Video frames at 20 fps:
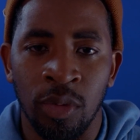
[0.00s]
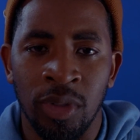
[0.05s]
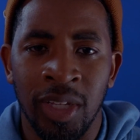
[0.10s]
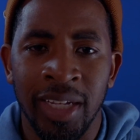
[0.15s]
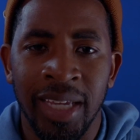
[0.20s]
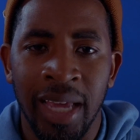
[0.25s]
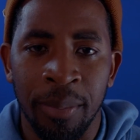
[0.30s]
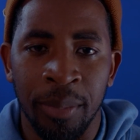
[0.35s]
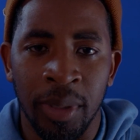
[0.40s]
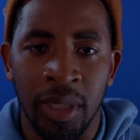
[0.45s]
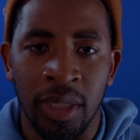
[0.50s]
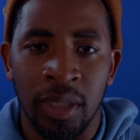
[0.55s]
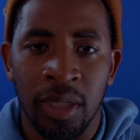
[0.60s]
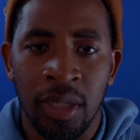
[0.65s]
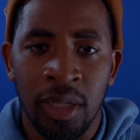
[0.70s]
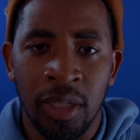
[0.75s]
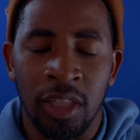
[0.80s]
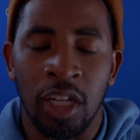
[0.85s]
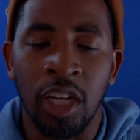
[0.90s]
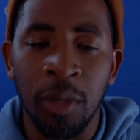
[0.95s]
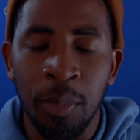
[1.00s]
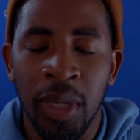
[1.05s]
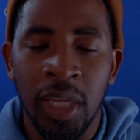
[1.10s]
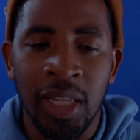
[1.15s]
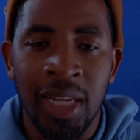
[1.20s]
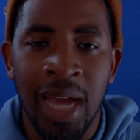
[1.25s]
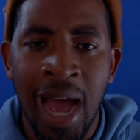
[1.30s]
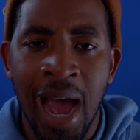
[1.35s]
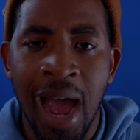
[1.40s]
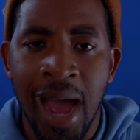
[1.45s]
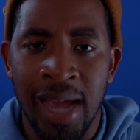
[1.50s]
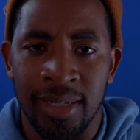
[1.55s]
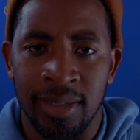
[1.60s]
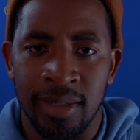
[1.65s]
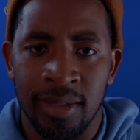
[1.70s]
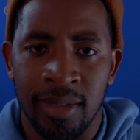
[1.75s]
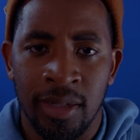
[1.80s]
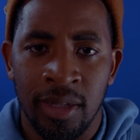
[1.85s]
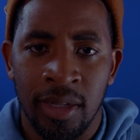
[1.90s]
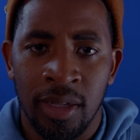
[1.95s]
Look at me. Look me in the
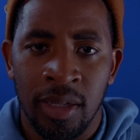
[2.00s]
eyes.